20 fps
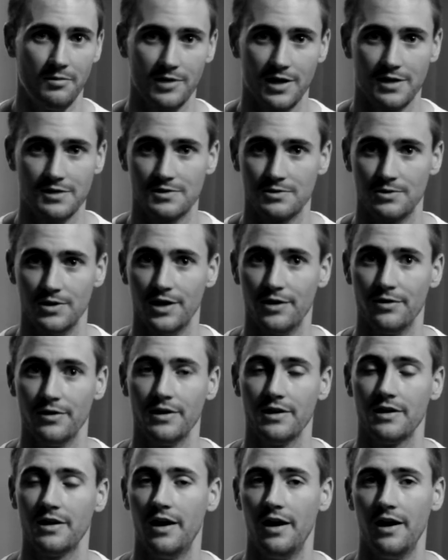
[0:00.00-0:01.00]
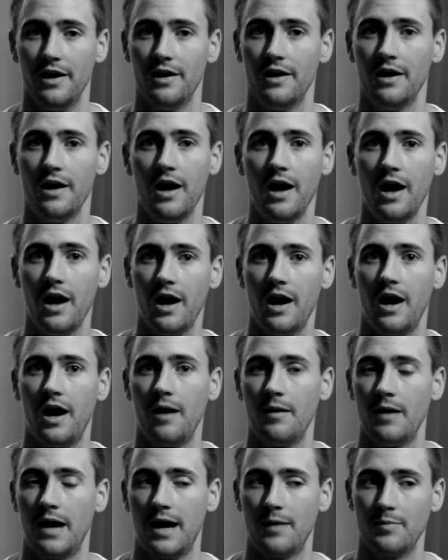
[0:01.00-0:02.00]
I'm glad to hear it. Uh,
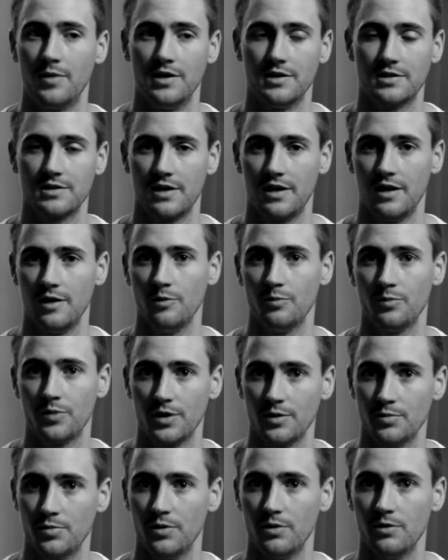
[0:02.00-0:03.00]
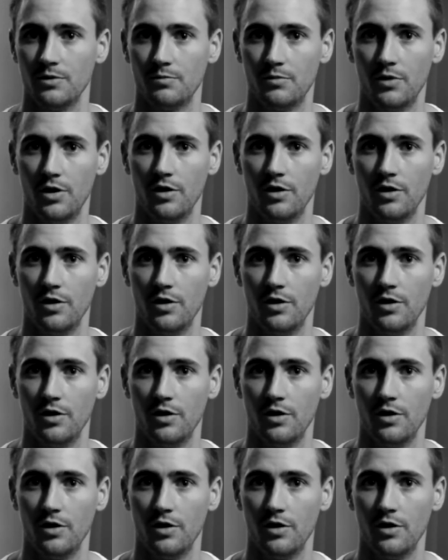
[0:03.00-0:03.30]
I, I'm here to help people,